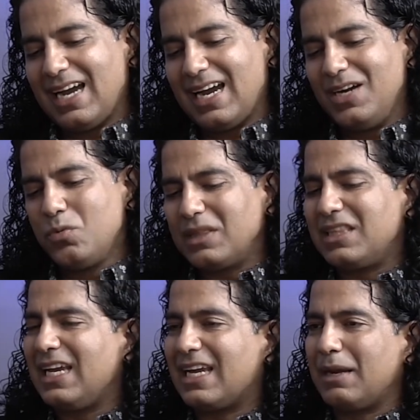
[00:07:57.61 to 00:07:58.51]
And
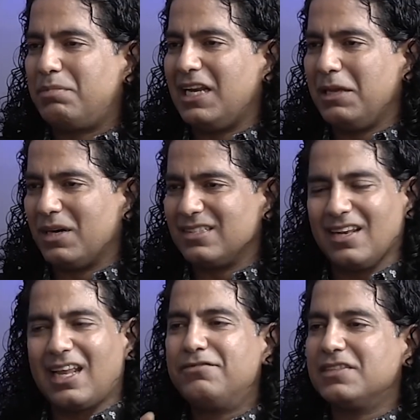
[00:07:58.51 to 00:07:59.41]
one thing I kept telling
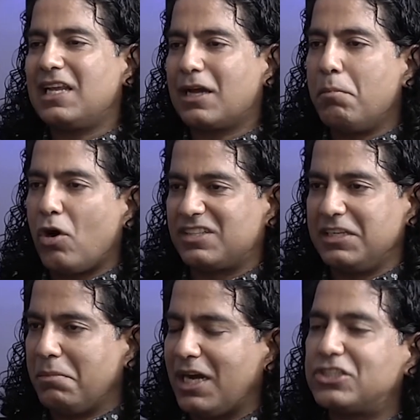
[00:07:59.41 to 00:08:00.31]
myself, life is like a
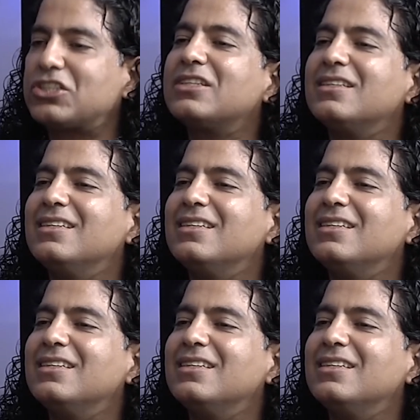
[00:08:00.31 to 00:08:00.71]
boxing match.